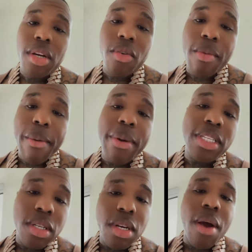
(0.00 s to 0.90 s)
Remember I
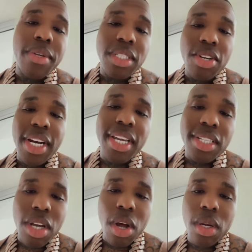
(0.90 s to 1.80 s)
told you I was trying to get
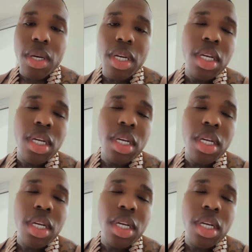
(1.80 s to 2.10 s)
taller.